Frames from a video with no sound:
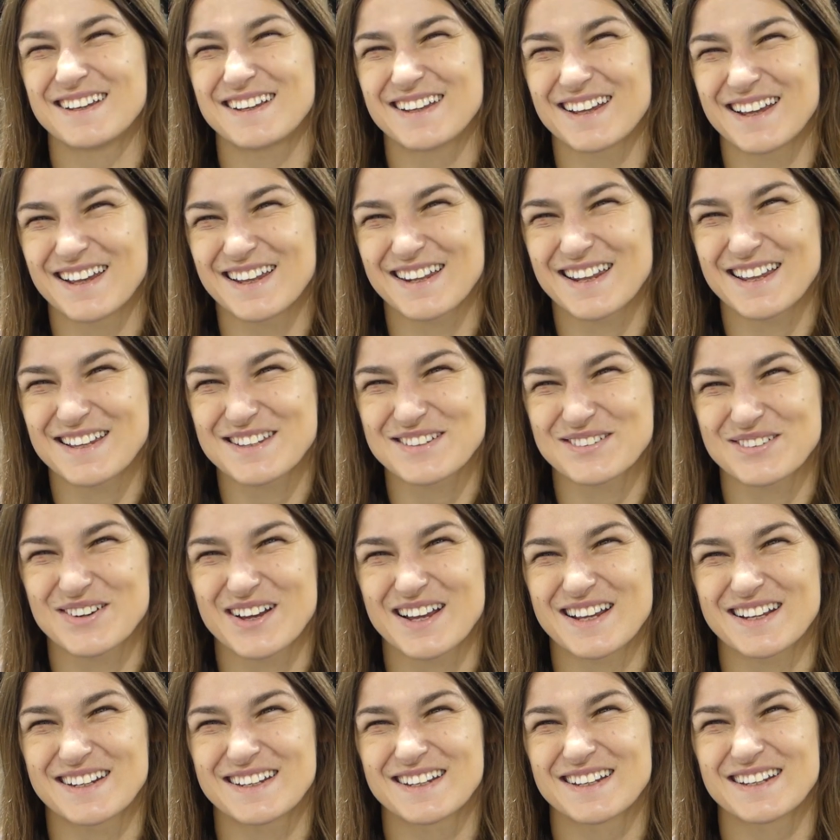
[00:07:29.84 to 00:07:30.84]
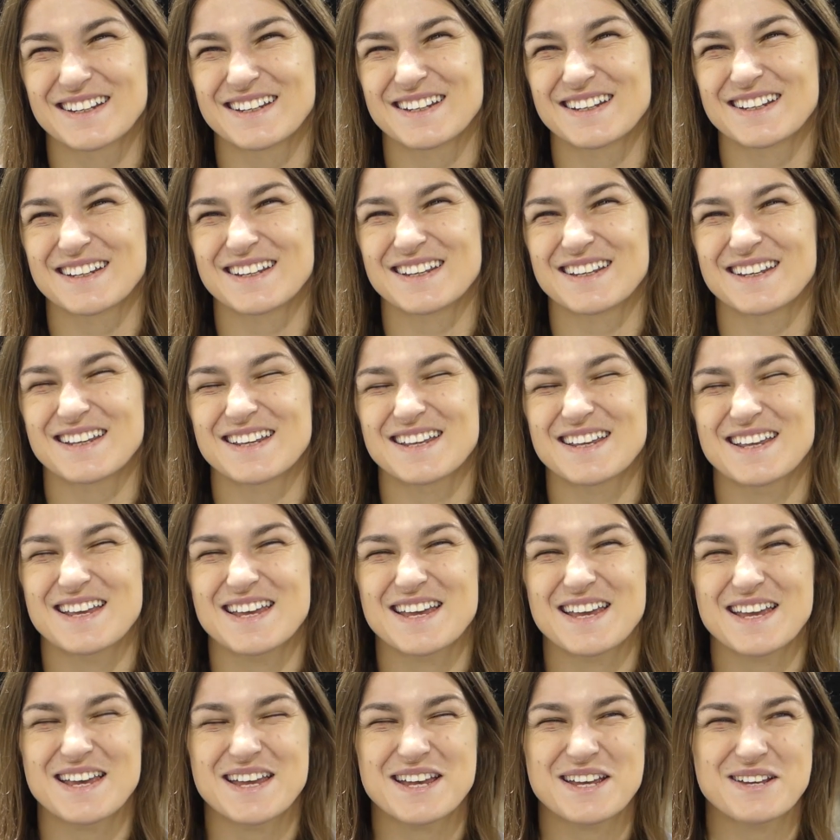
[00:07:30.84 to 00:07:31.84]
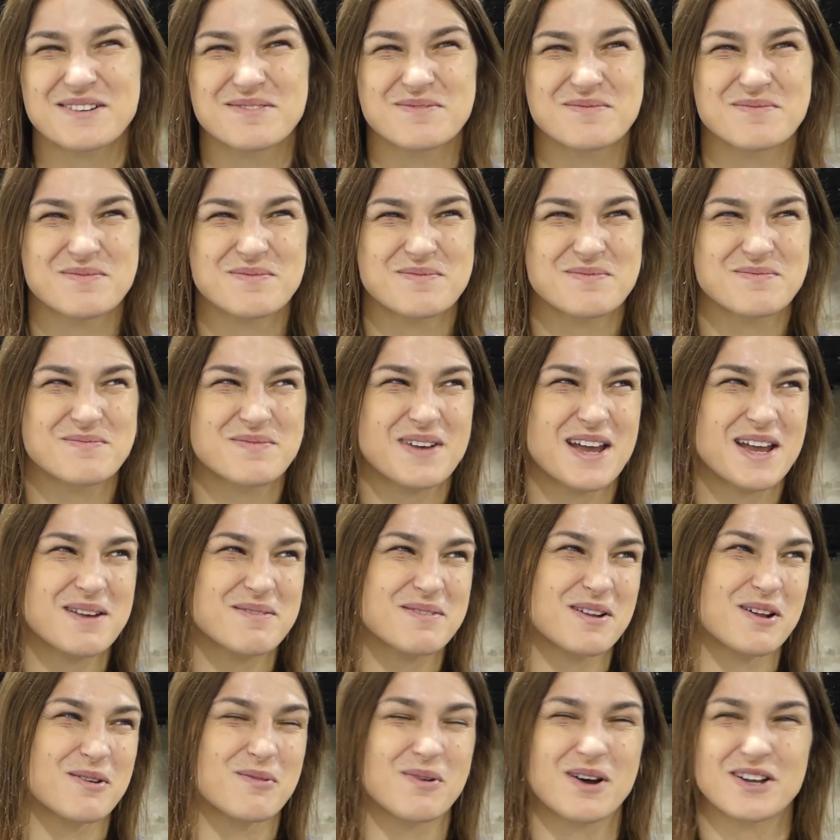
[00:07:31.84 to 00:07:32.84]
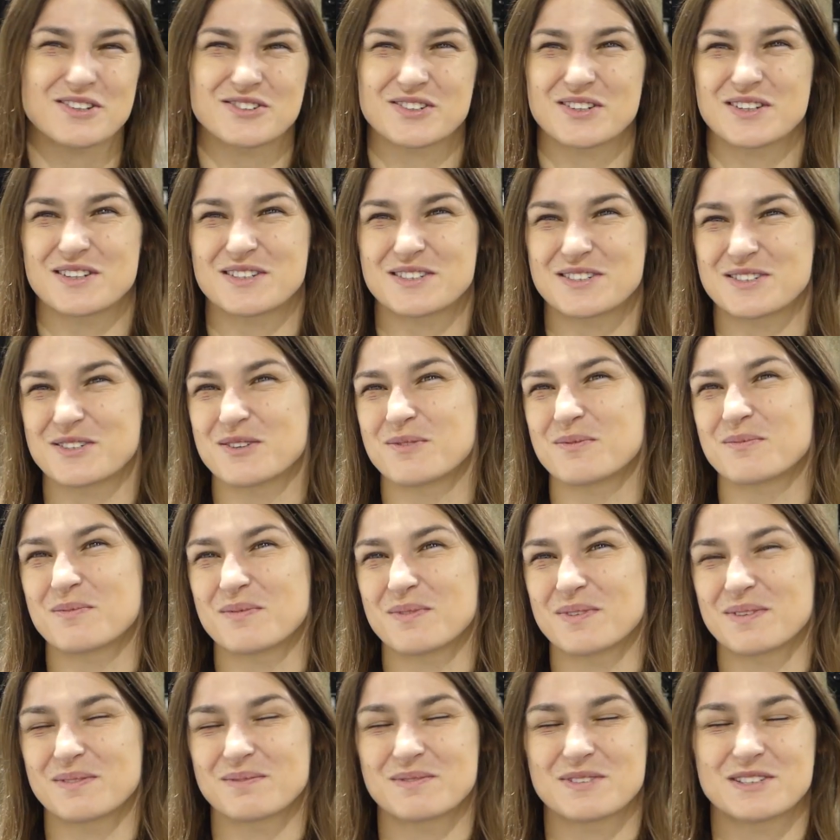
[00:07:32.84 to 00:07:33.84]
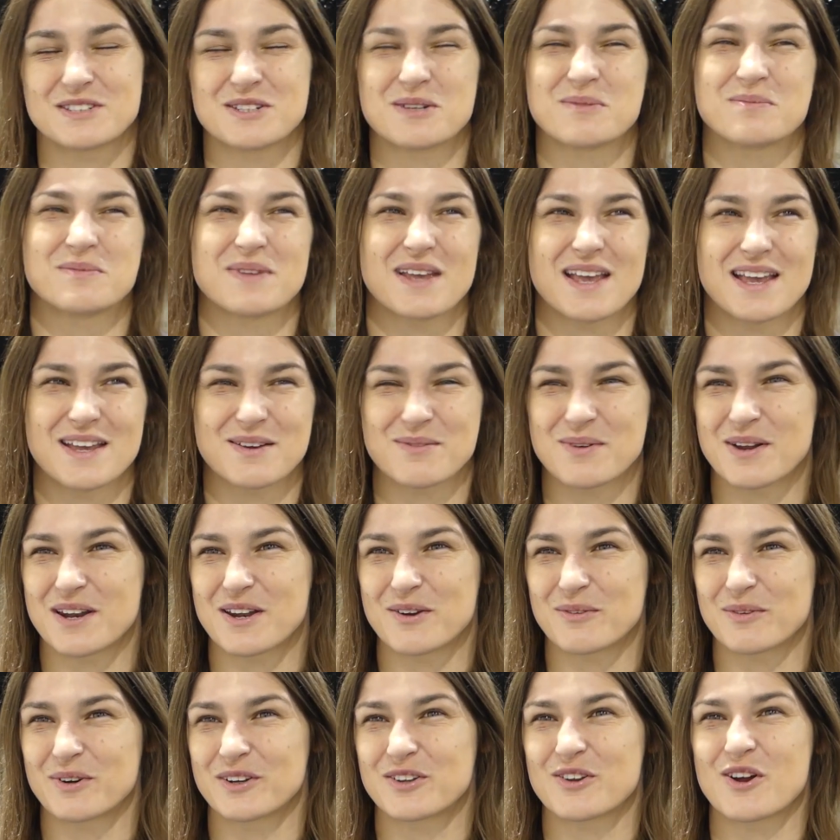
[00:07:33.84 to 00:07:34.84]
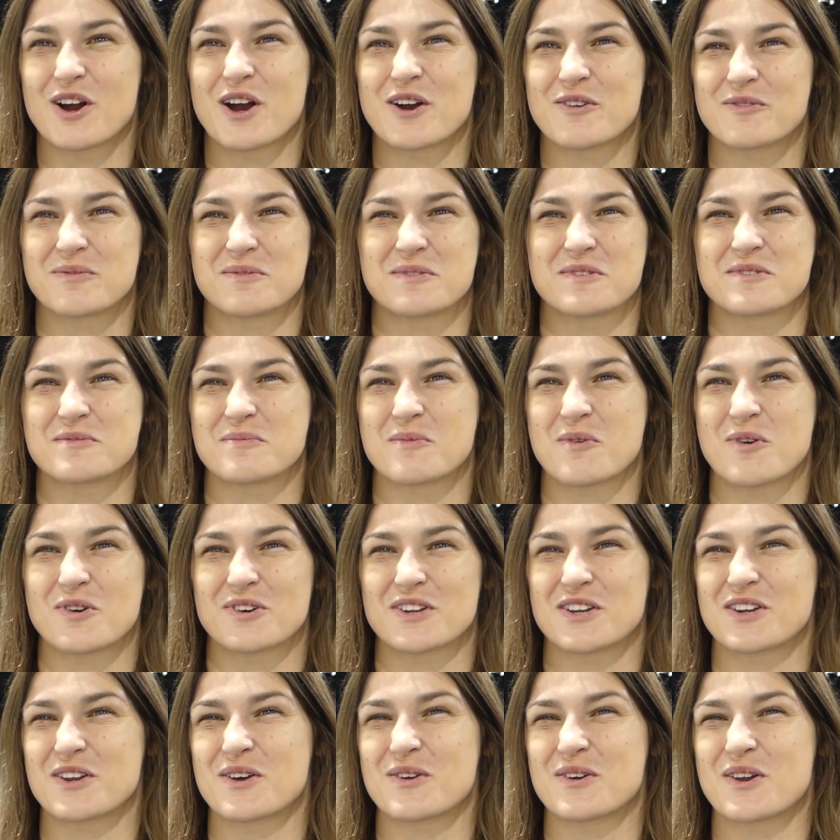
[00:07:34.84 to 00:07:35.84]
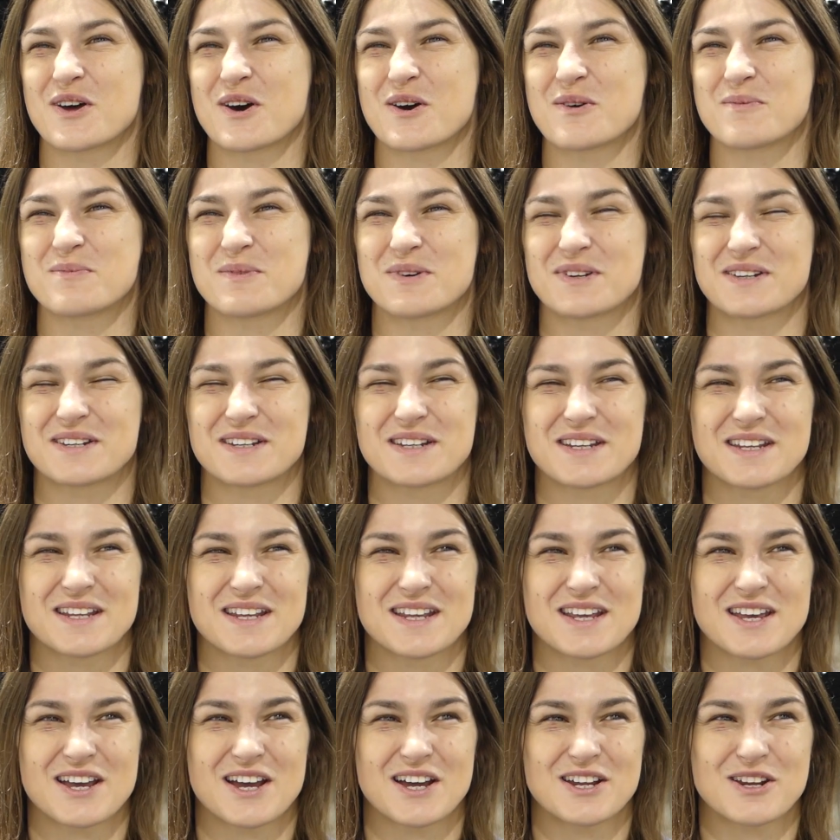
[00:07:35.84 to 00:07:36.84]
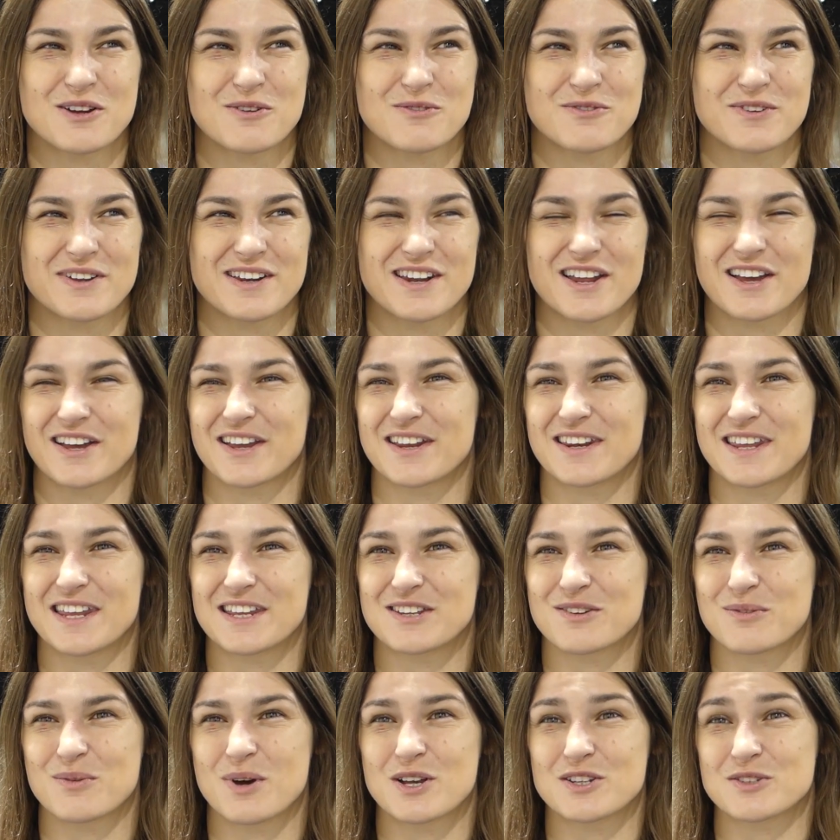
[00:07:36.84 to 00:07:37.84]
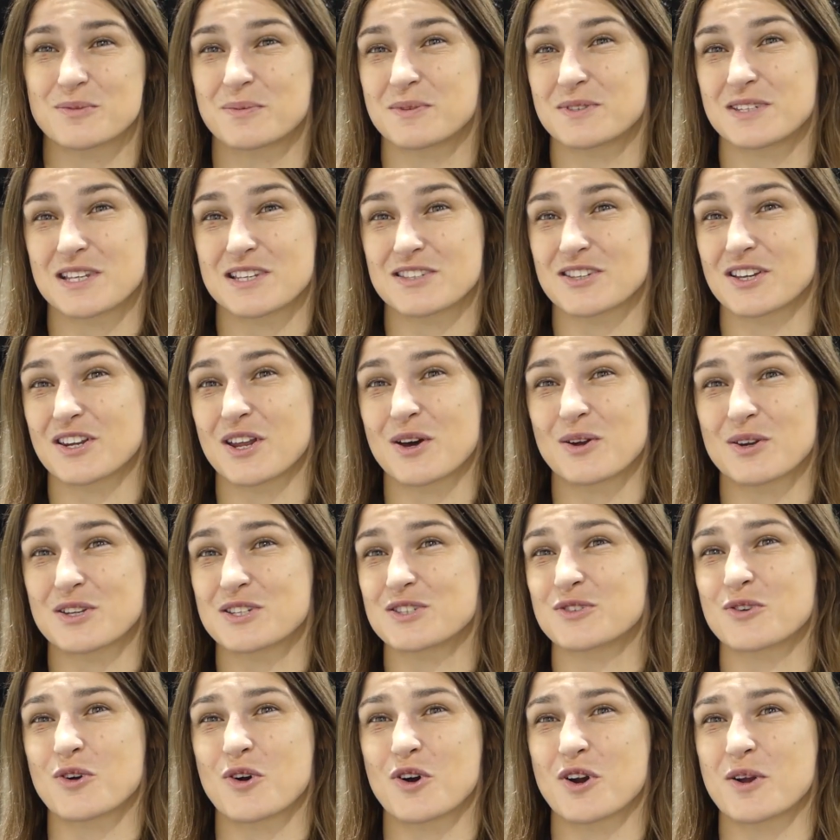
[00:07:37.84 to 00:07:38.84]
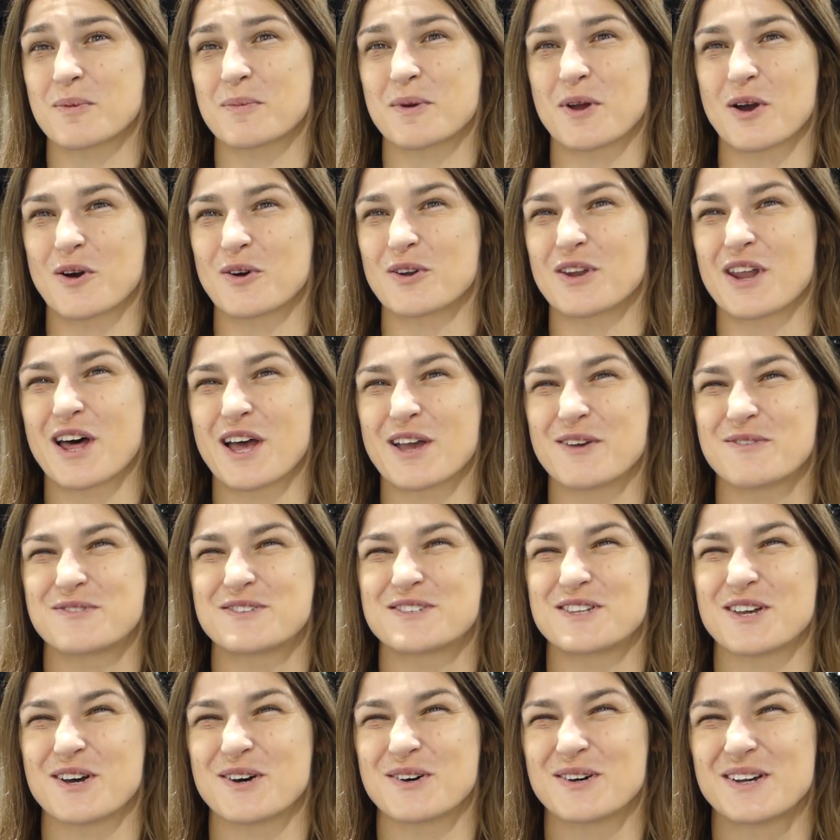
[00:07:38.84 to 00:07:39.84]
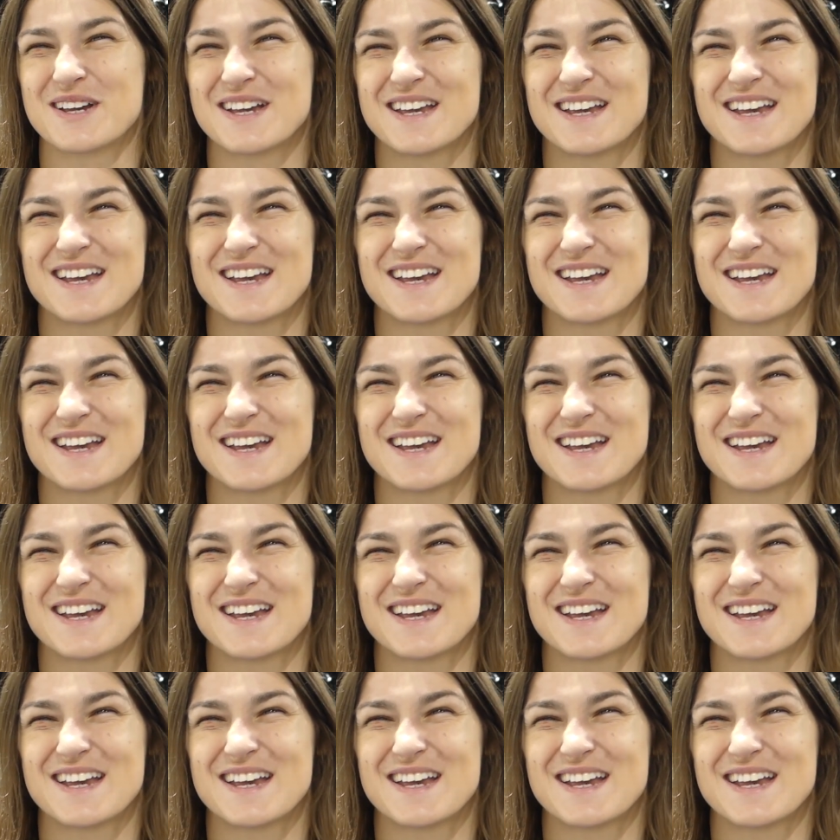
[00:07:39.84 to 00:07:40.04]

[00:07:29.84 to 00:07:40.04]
it. Do yeah, you plan on watching it soon? Um, maybe I'll watch it some someday when I retire from the sport, I don't know, but I don't feel like I need to watch it since I know the story in my own life. So,